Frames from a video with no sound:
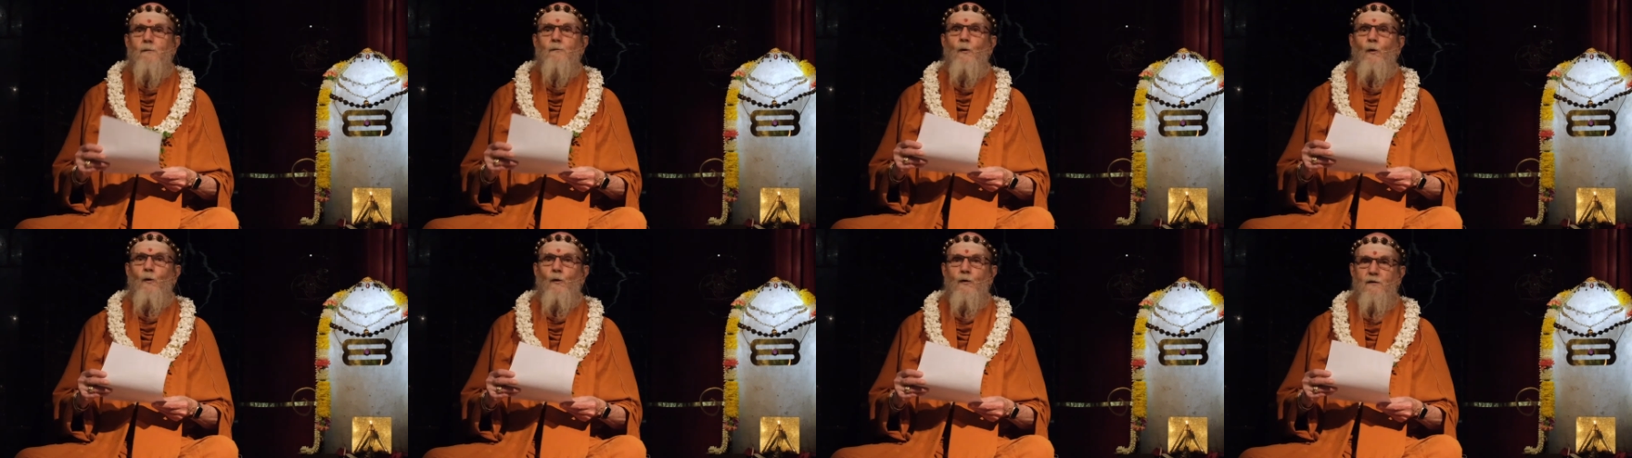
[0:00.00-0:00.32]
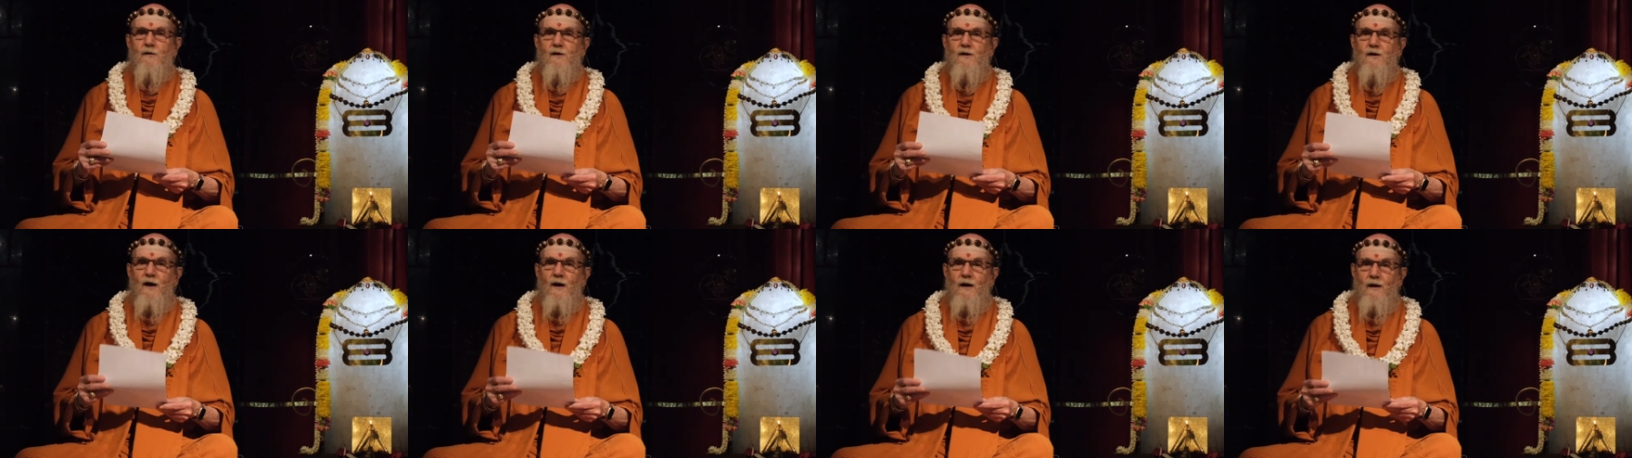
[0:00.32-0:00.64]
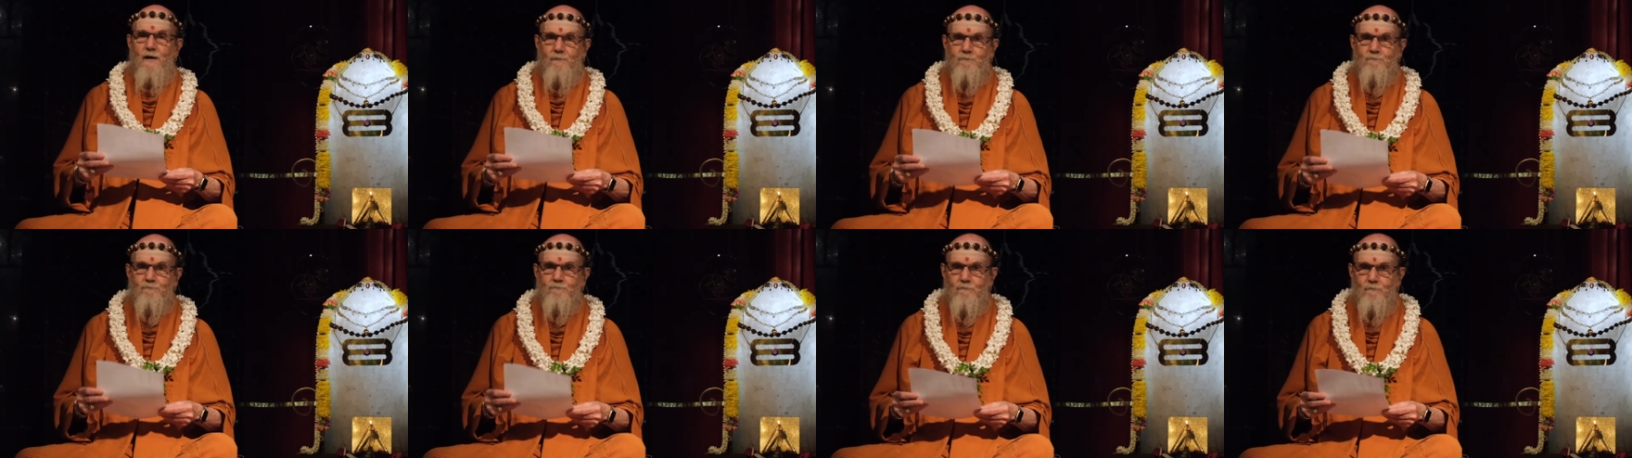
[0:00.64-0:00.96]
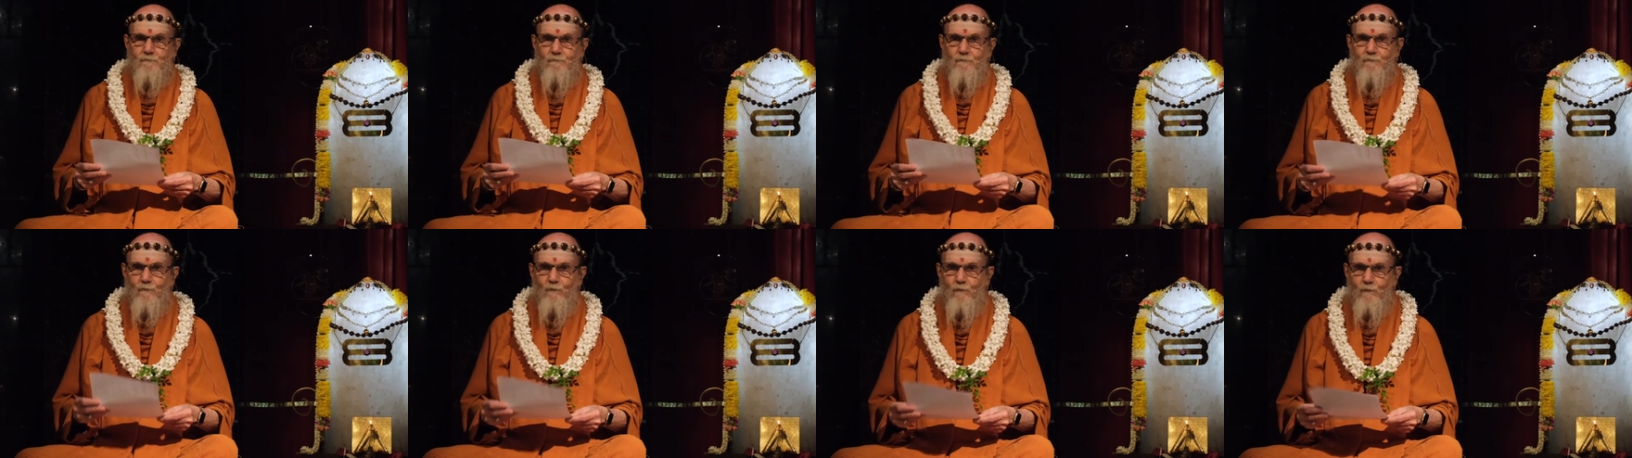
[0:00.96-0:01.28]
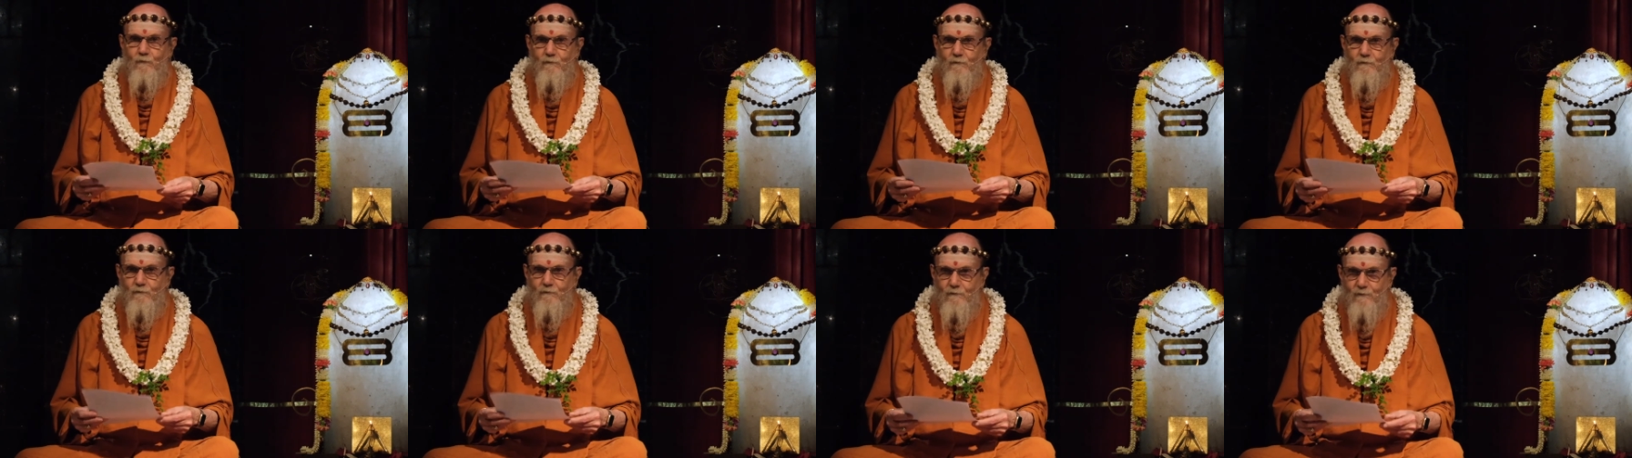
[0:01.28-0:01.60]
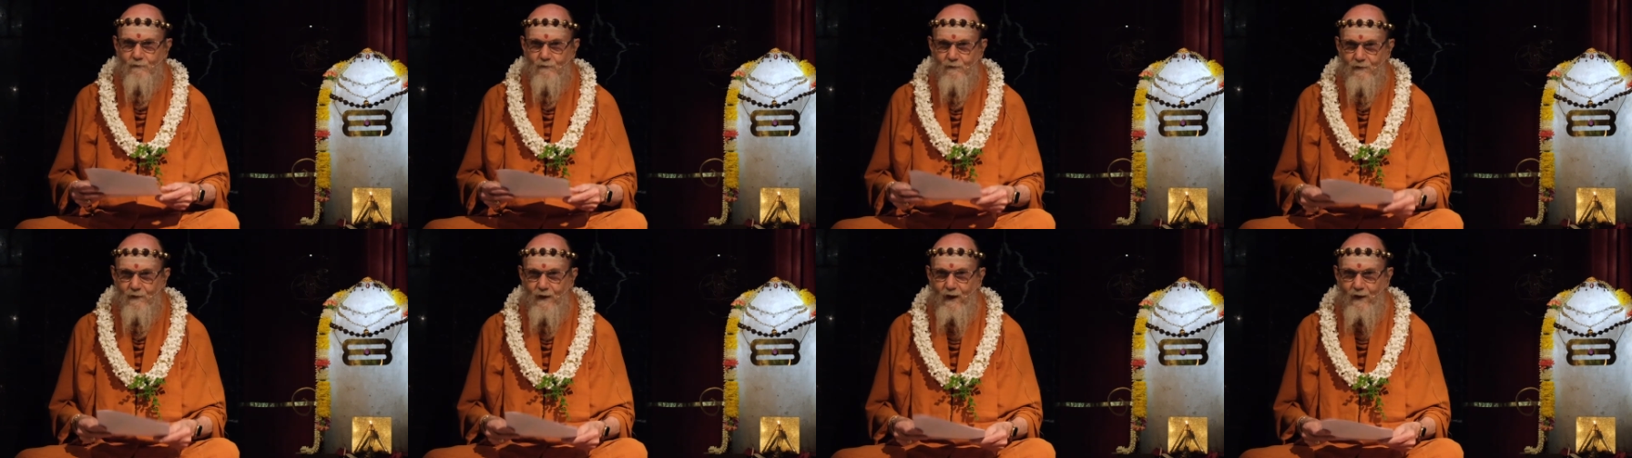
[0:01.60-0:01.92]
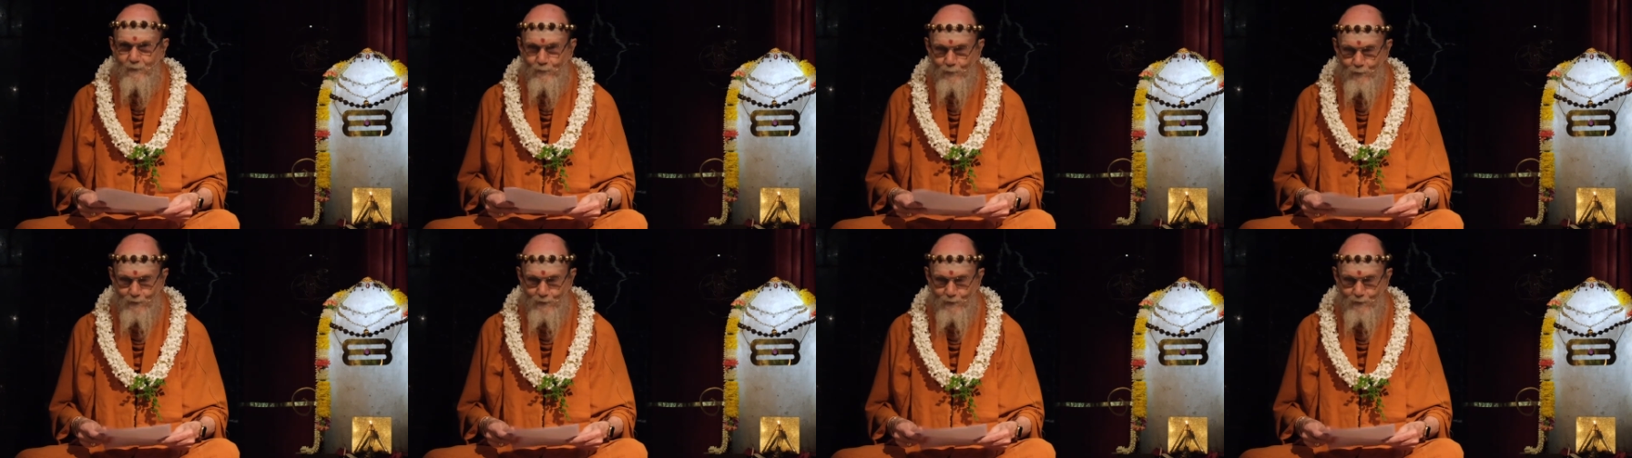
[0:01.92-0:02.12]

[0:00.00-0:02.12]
more than that fact,